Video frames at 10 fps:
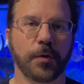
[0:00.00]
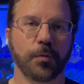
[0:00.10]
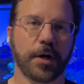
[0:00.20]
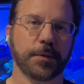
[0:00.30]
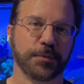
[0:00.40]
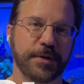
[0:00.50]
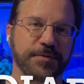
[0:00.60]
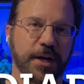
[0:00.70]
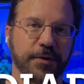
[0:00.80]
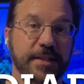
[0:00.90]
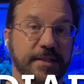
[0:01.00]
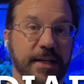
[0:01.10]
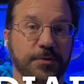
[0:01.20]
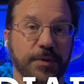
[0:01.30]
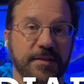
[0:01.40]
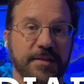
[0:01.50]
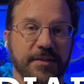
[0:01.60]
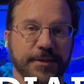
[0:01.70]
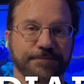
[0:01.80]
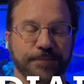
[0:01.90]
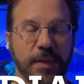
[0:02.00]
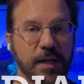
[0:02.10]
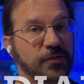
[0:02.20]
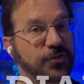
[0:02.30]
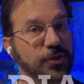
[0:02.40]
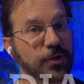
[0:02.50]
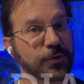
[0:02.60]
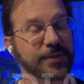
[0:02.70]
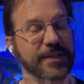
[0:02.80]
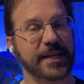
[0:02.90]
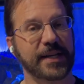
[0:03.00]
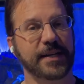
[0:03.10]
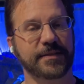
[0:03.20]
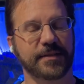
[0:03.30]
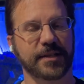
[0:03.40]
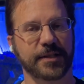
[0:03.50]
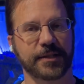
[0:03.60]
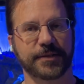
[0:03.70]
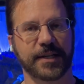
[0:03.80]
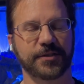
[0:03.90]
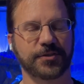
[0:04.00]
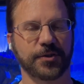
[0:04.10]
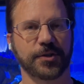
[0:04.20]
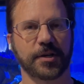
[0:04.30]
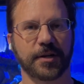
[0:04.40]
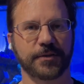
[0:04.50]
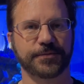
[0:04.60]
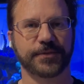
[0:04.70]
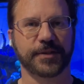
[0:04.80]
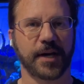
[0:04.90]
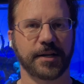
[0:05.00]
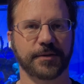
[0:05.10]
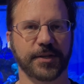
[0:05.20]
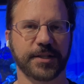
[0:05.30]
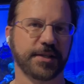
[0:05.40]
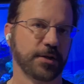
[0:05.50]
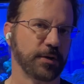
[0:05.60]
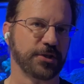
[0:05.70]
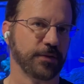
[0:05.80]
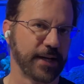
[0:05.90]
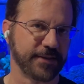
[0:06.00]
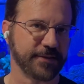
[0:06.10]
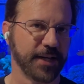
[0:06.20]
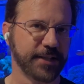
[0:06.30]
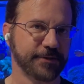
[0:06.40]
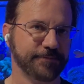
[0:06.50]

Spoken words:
Welcome to Reef Diary, day 27. So today's day started off kind of a continuation of last night.